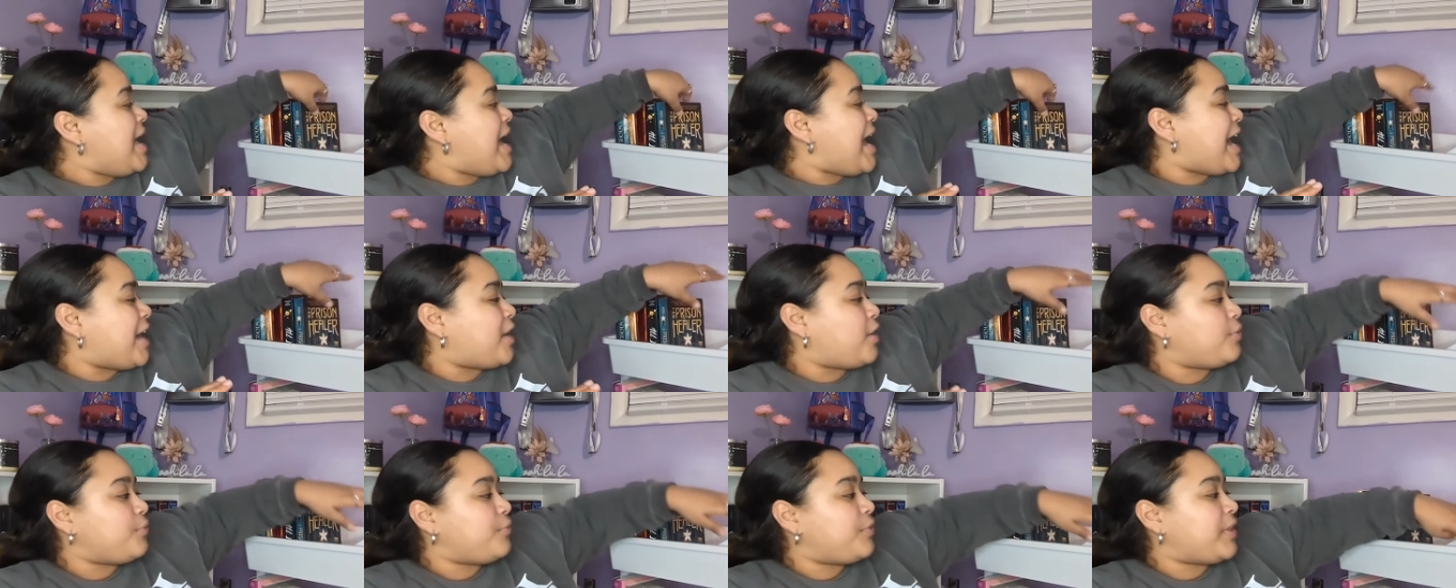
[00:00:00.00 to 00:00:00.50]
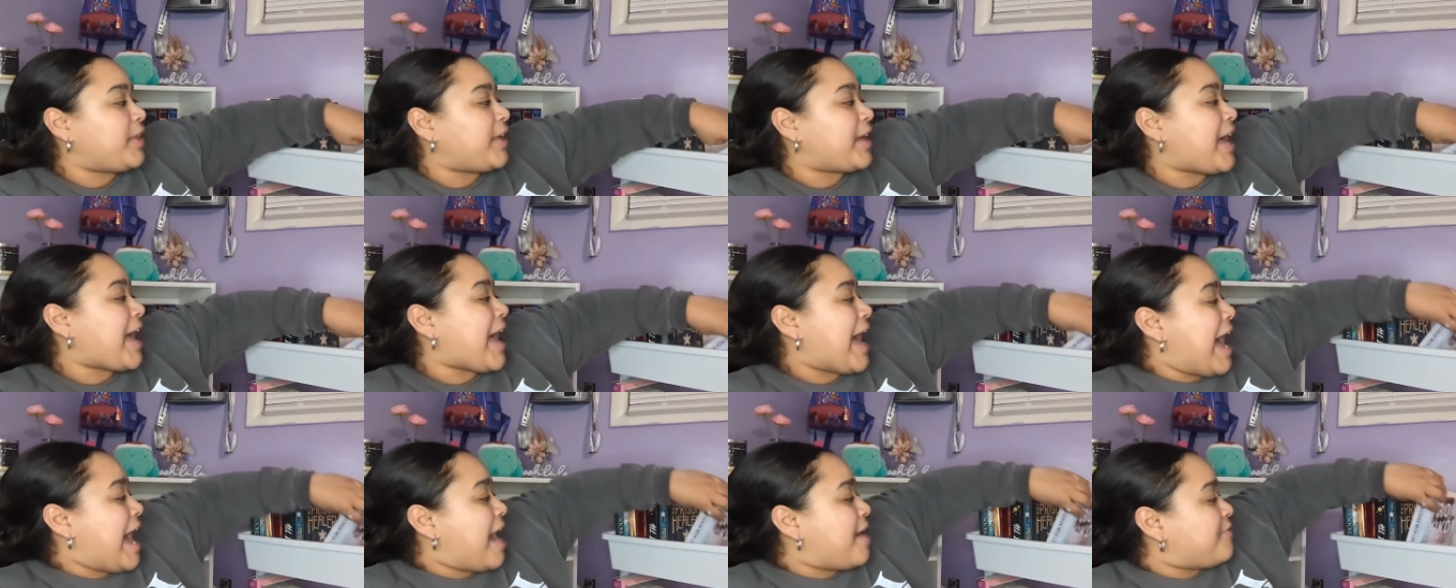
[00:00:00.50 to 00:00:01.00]
I don't feel like I
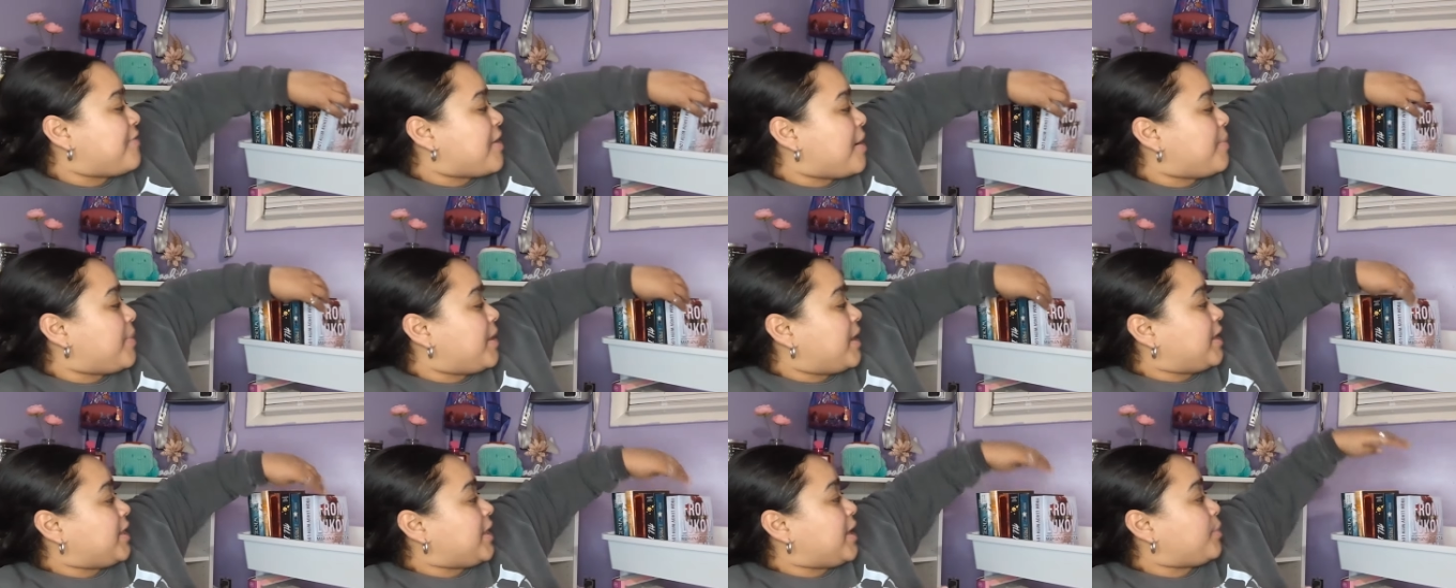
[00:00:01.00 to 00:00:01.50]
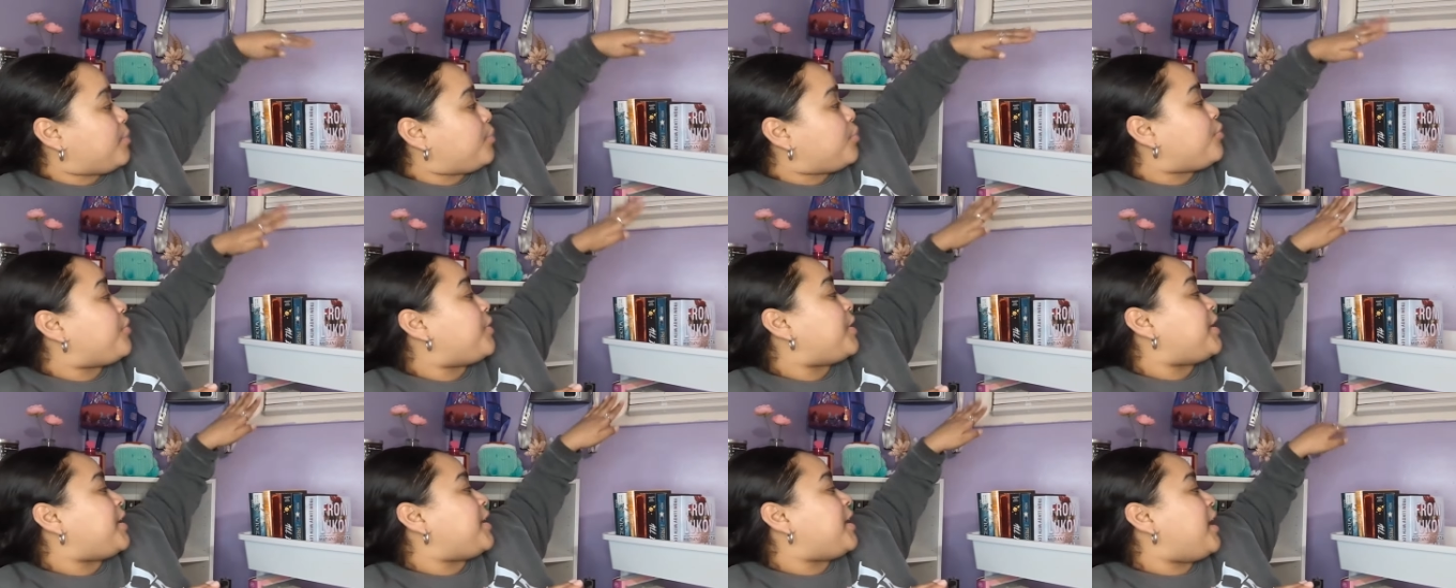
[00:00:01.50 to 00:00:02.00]
have that many, like,
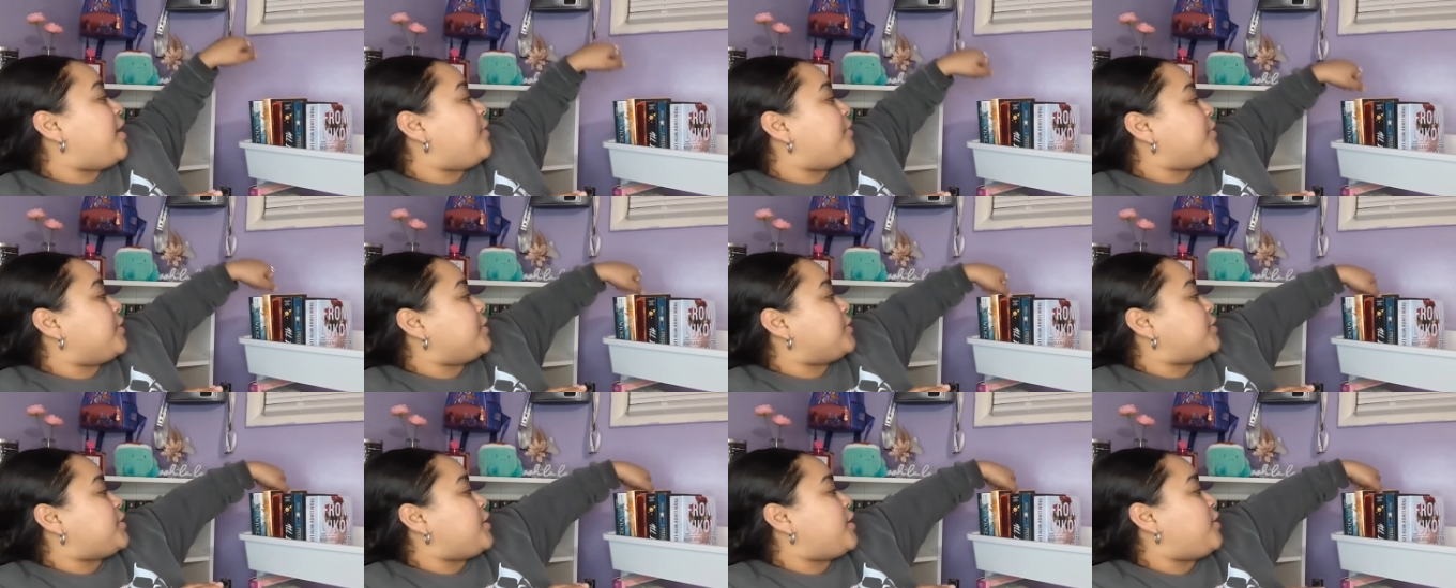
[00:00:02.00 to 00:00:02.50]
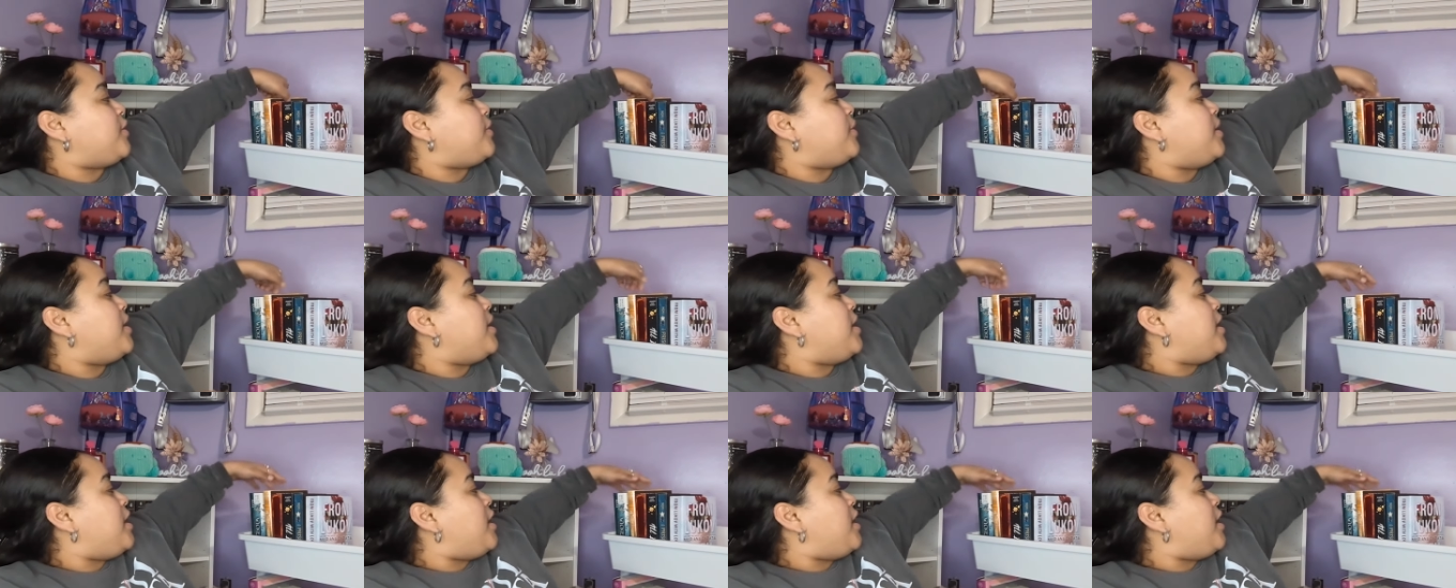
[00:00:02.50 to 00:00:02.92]
pretty covers, though.